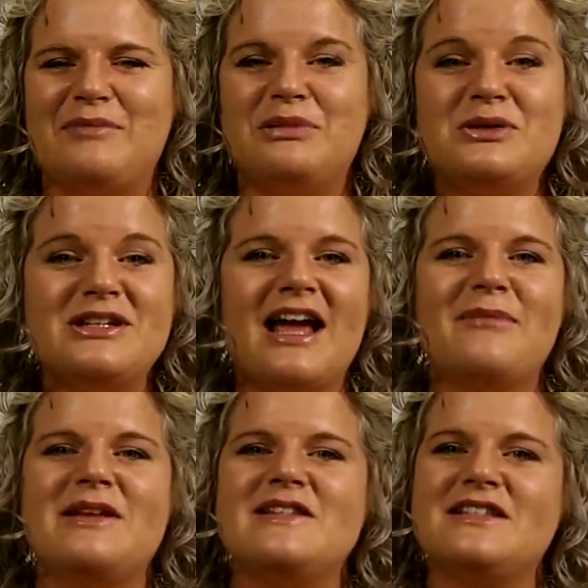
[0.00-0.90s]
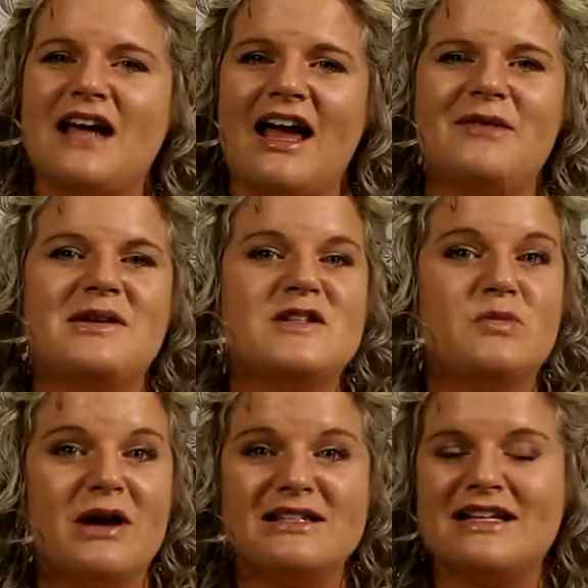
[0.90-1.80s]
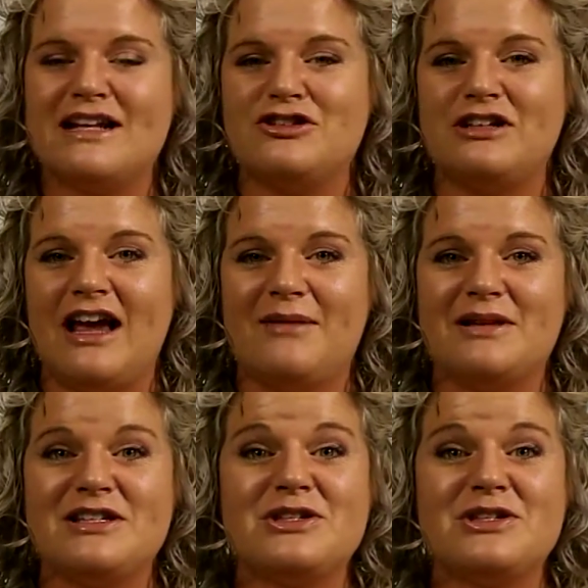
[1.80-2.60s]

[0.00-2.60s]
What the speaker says: blue diamonds, presidential diamonds,